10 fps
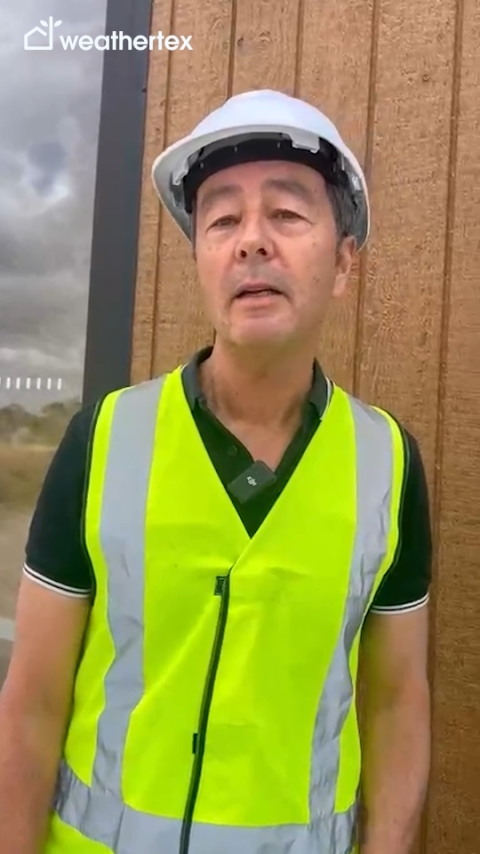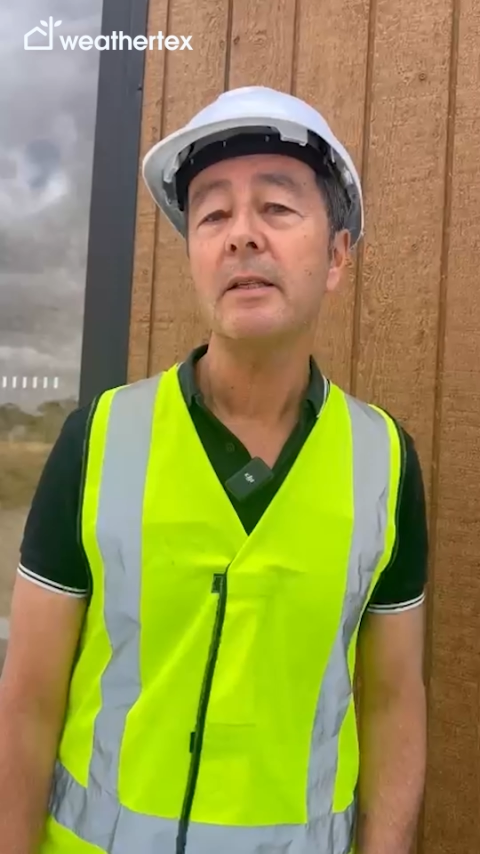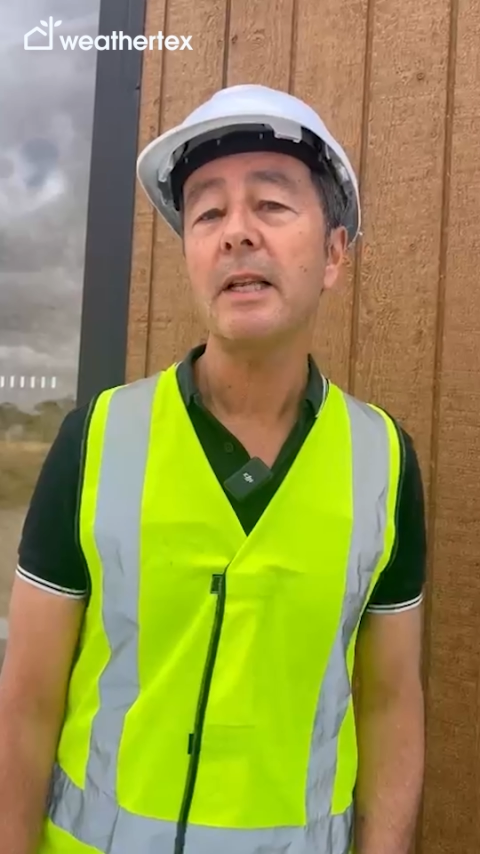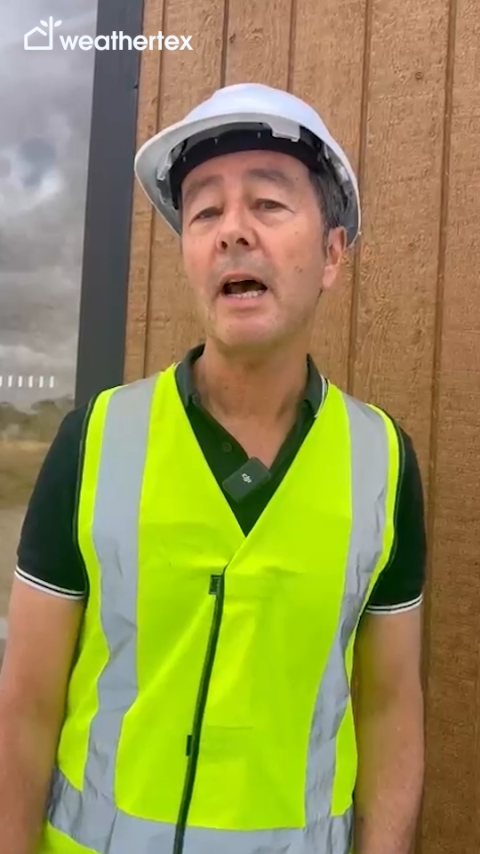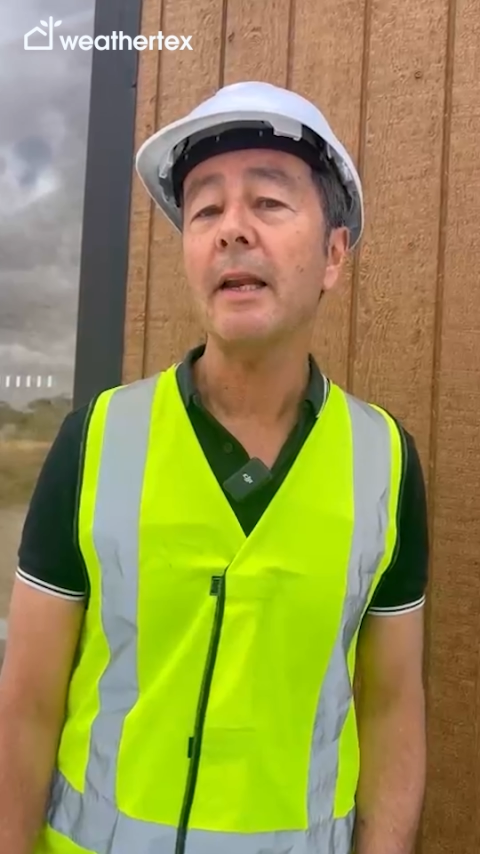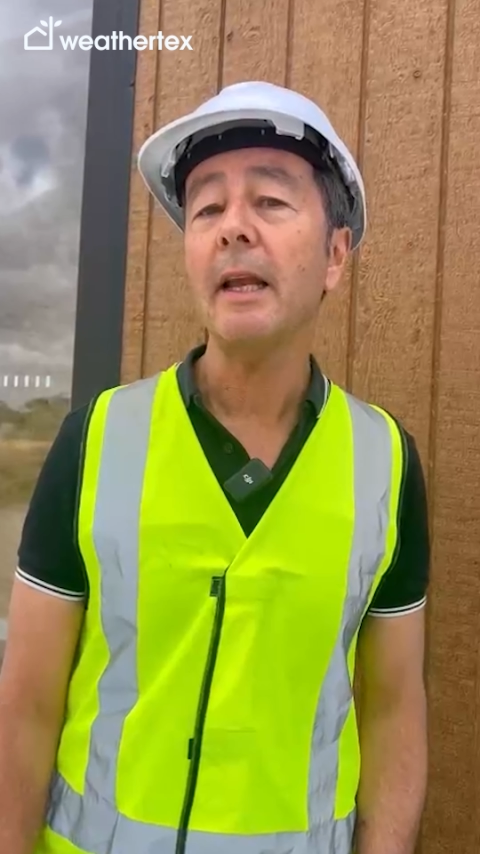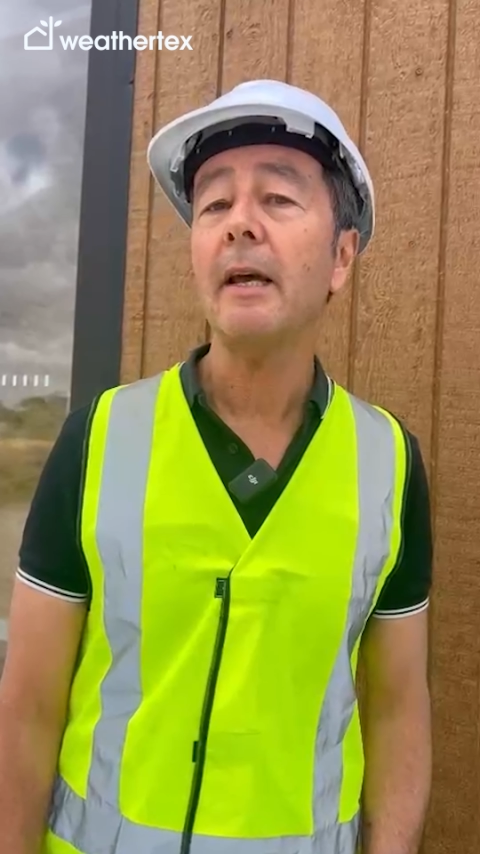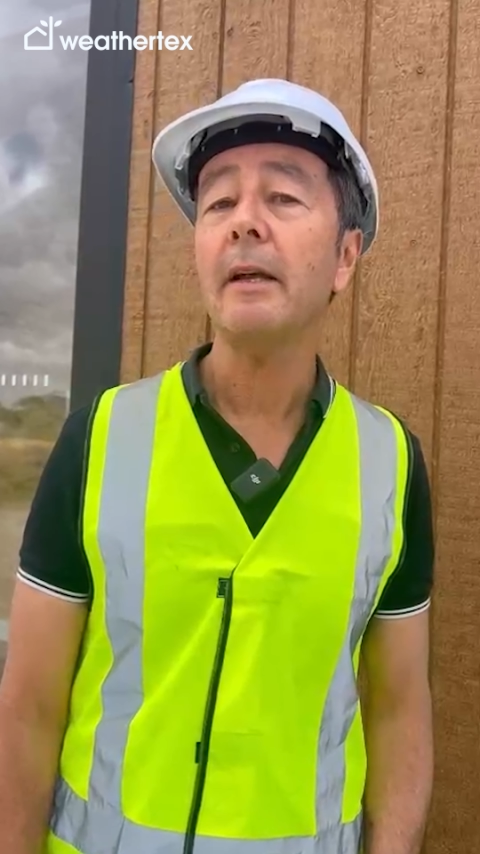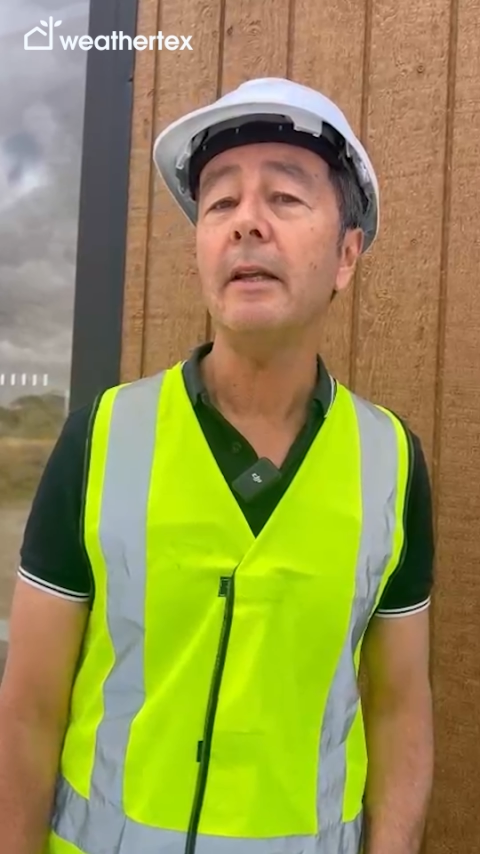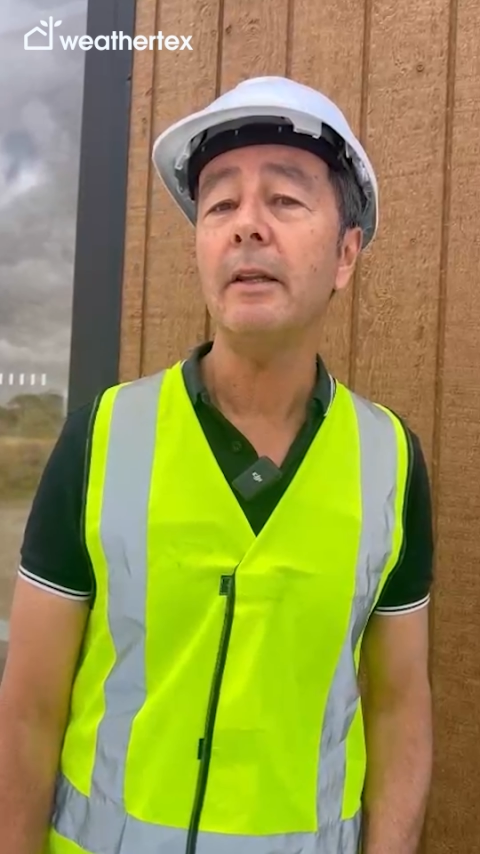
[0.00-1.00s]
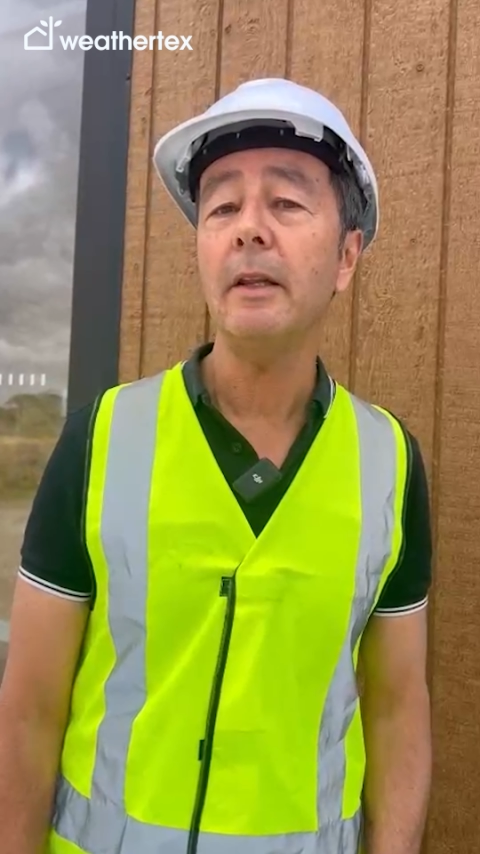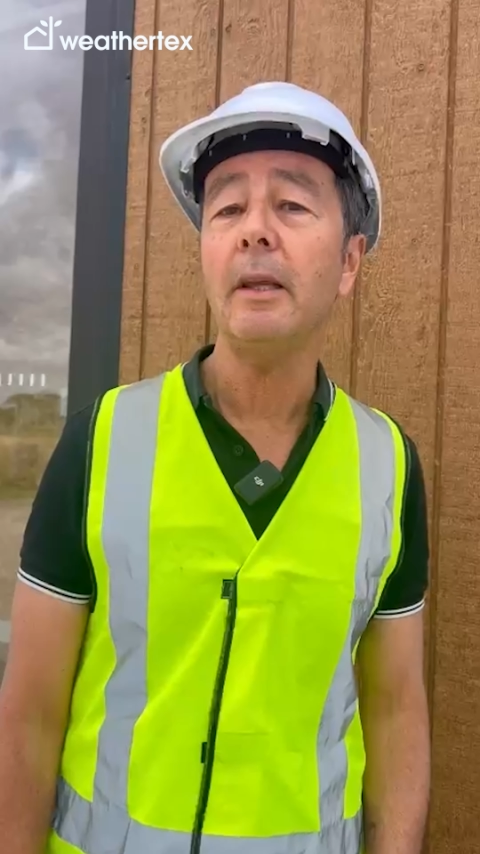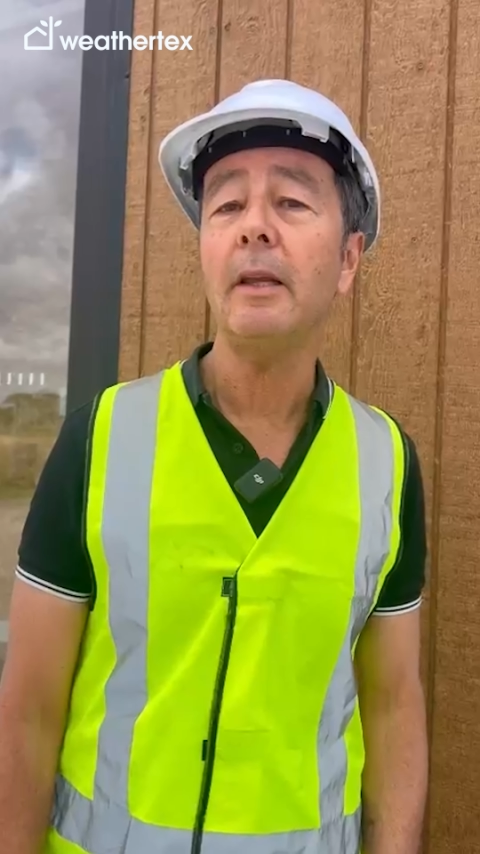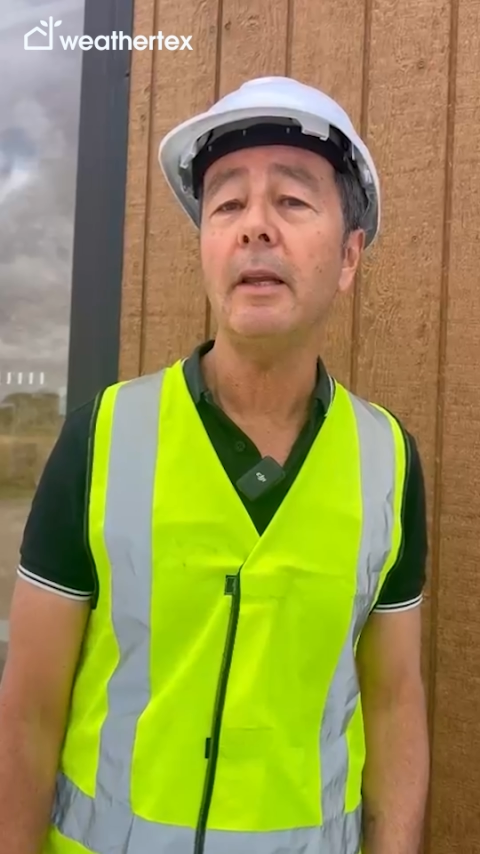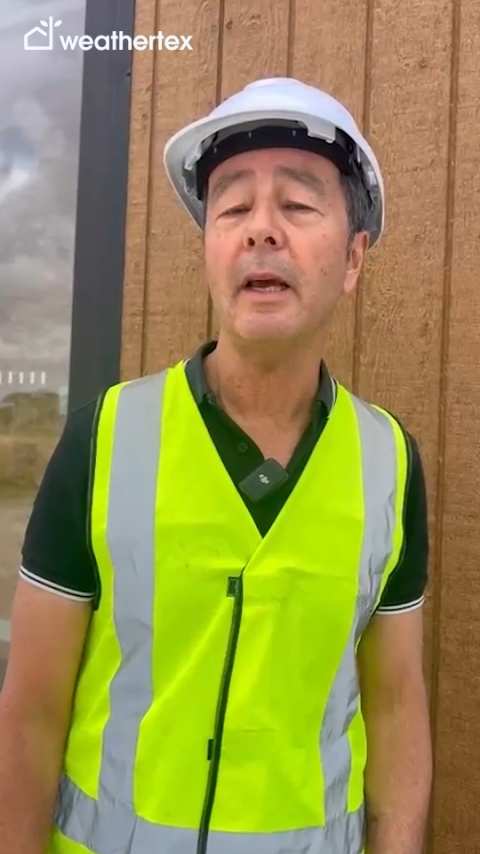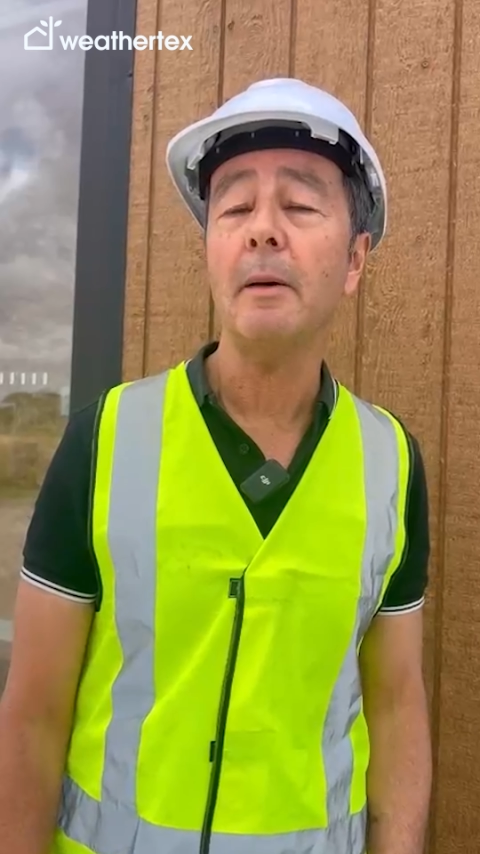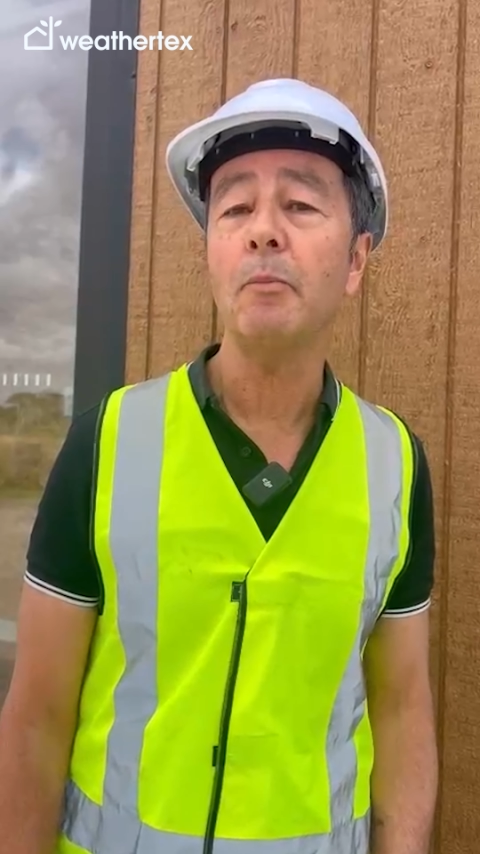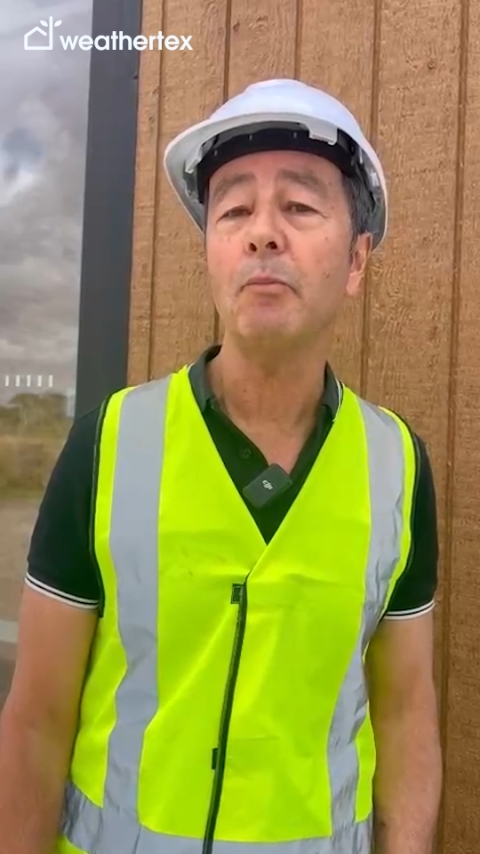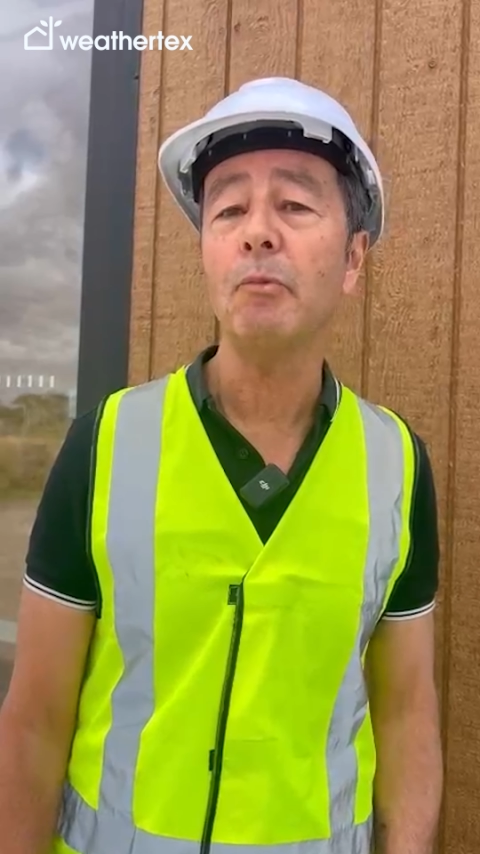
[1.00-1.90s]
starting out in the